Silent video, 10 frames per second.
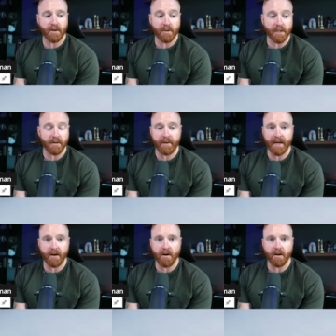earlier we
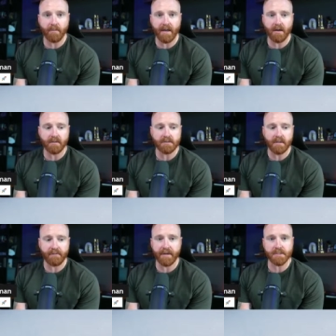had a call about
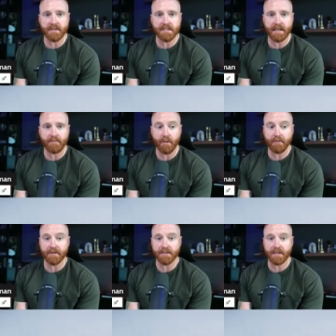investments that
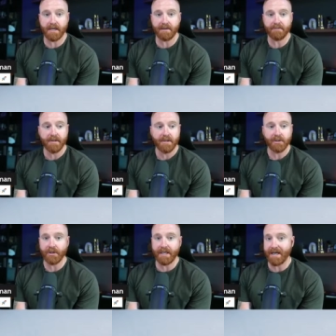both of us are kind of
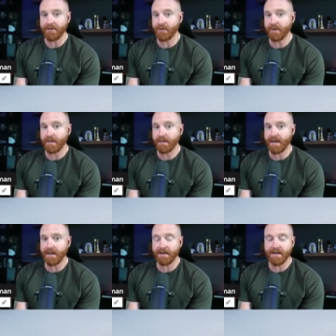looking at doing.
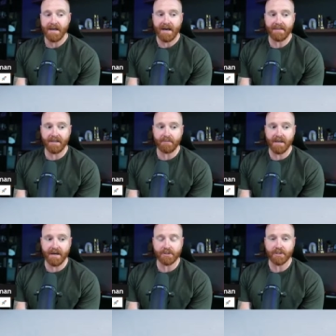And I think it'd
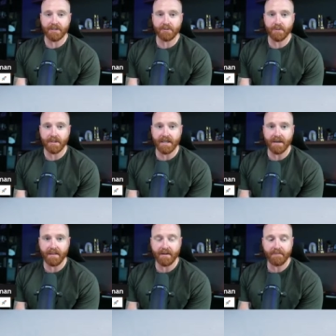be contrary to what a
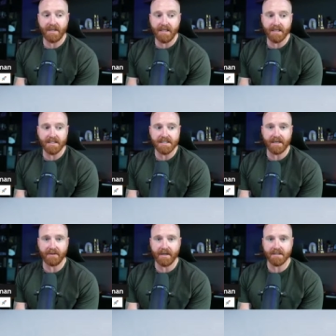lot of the media is
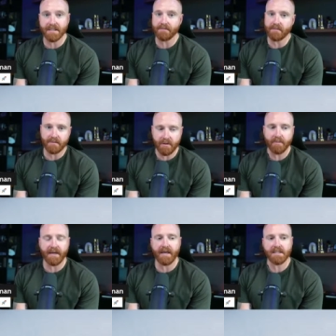saying right now. It's like,
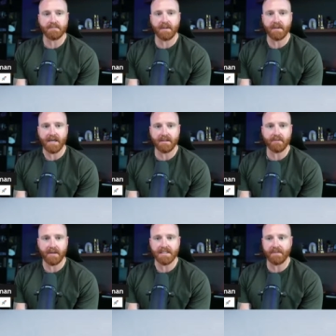don't buy. It's maybe not
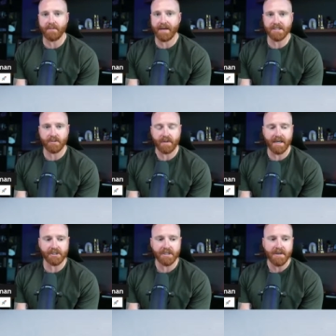the right time to buy. So
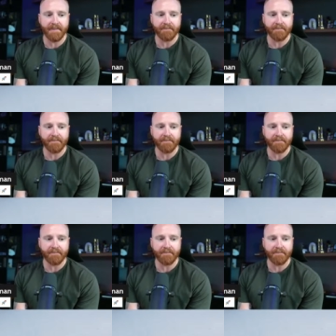Raj,